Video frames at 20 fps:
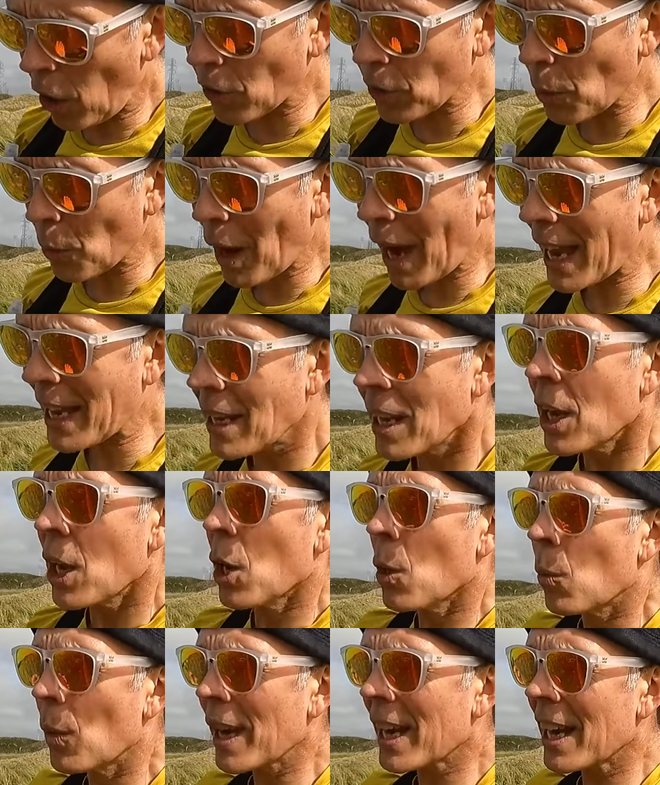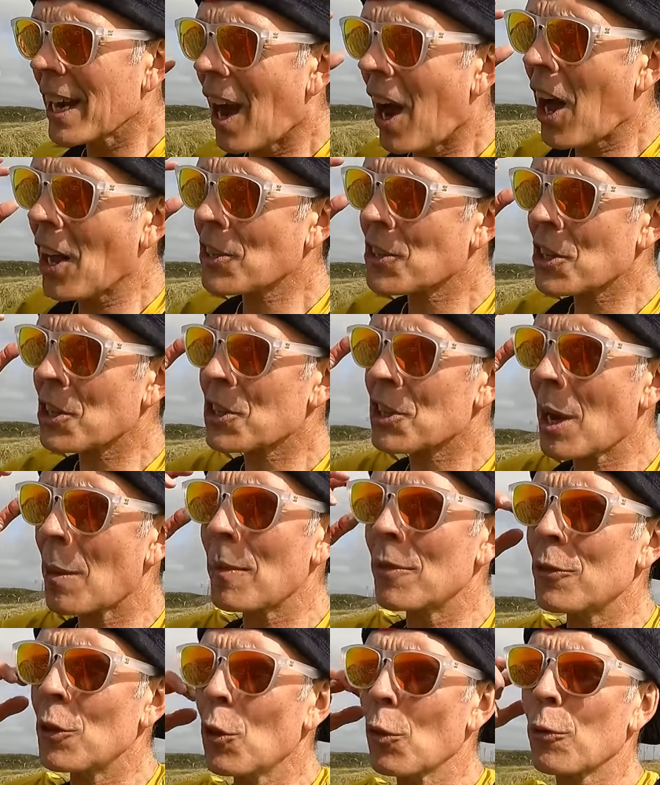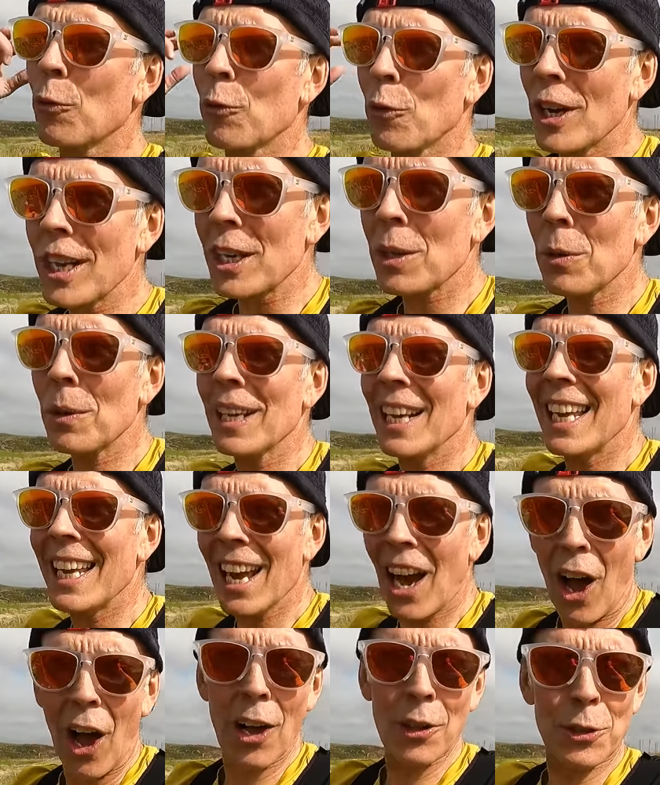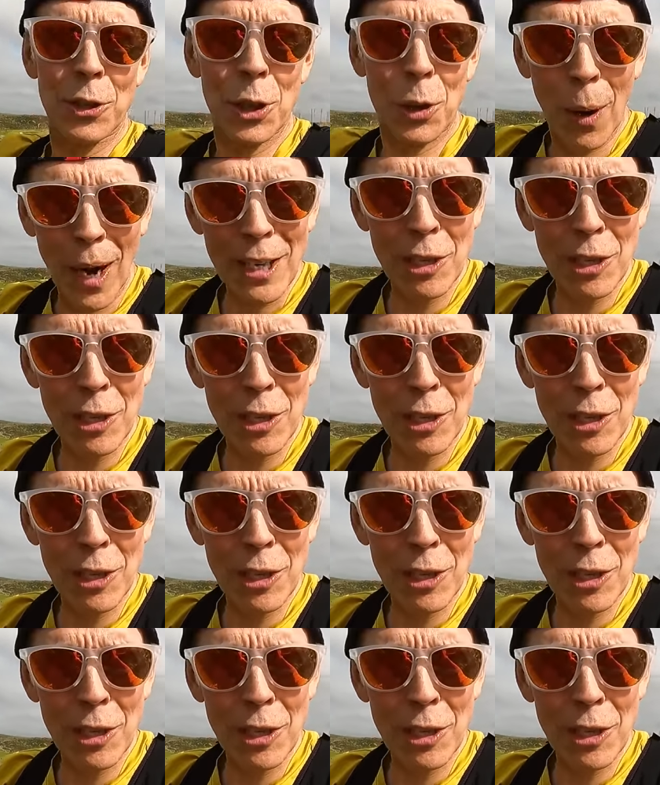along the way we're going to answer some of your frequently asked